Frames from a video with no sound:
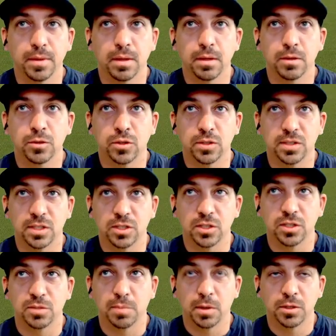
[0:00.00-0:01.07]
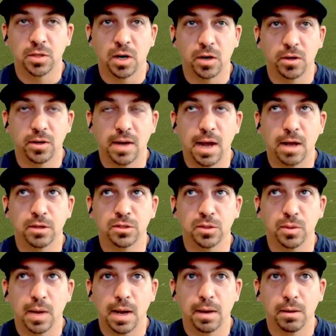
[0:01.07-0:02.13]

Transition's much harder now, so